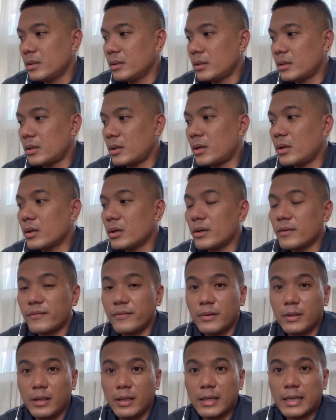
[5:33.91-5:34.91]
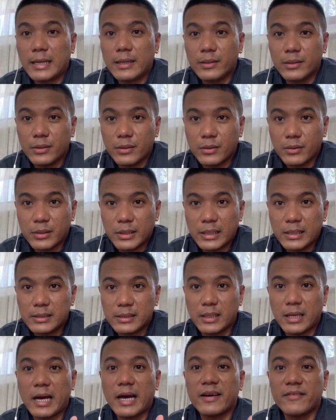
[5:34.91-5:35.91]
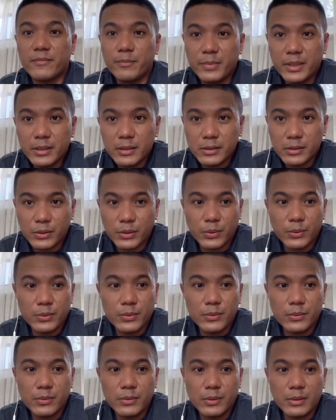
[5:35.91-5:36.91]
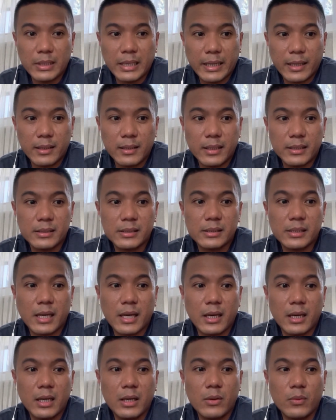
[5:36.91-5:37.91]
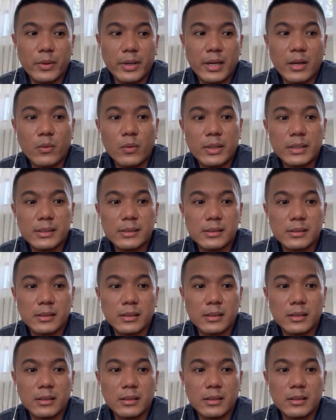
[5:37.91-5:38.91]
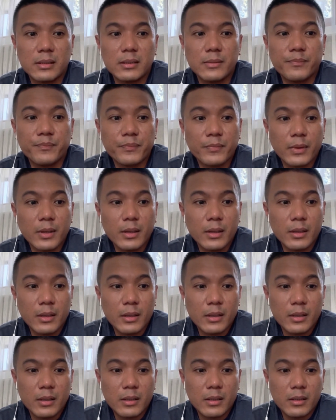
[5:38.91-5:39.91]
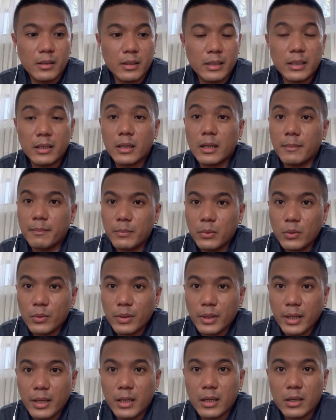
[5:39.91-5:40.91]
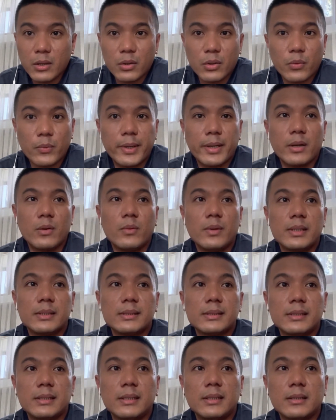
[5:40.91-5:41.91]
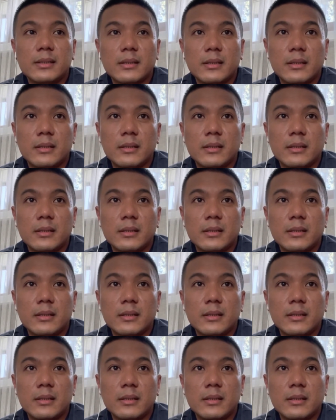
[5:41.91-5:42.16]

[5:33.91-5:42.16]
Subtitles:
all of the other hotels that I've been to, like let's say when I was in Cambodia, or when I was in